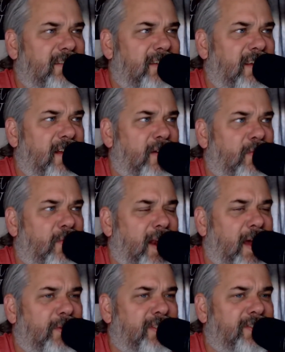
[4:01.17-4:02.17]
You know, when
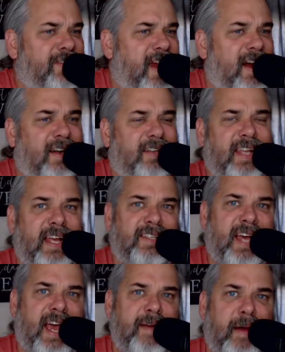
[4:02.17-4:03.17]
I was there at that
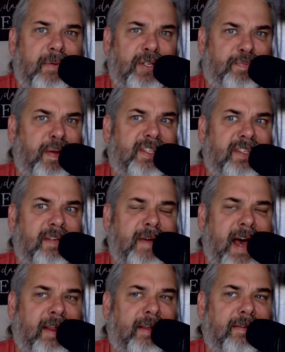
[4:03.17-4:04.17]
time, I was pissed
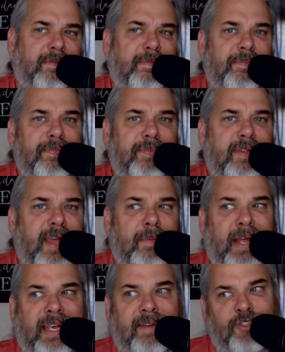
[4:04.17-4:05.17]
about it. I'm
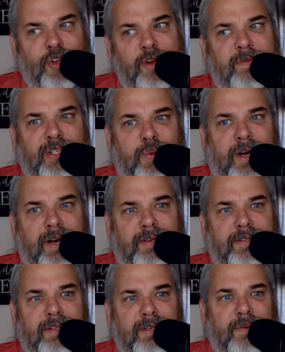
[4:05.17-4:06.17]
like, if two of us
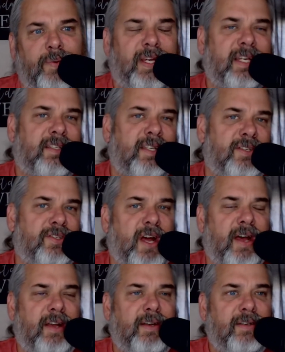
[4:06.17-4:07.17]
worked, we get this
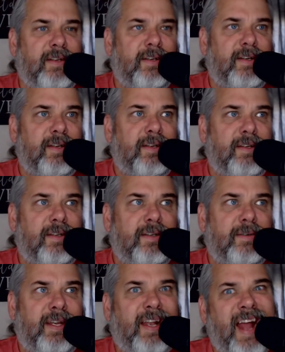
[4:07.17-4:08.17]
done.
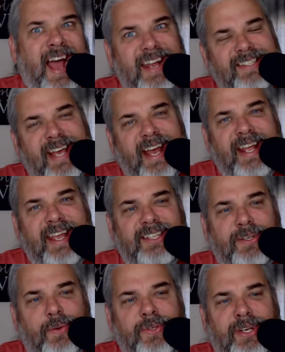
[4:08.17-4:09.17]
In hindsight, I guess
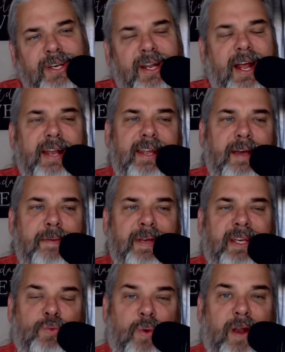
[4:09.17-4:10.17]
it was a good idea
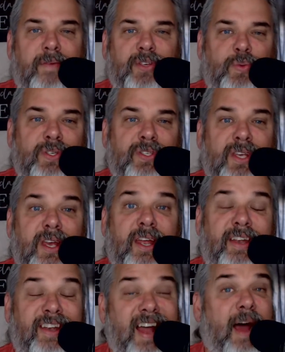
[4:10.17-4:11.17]
because one of us was
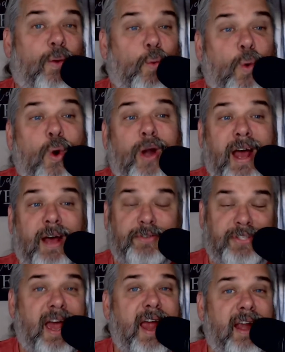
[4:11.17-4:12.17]
not wore out
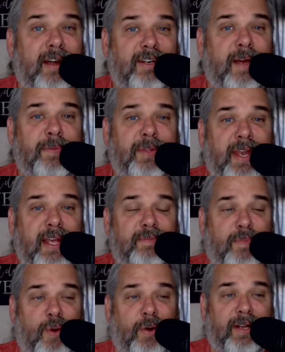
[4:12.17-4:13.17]
tired come the next
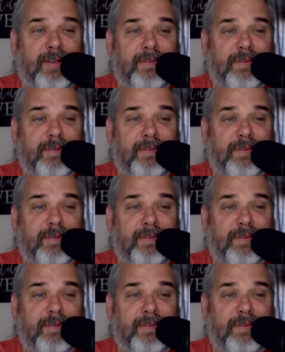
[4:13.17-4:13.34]
morning.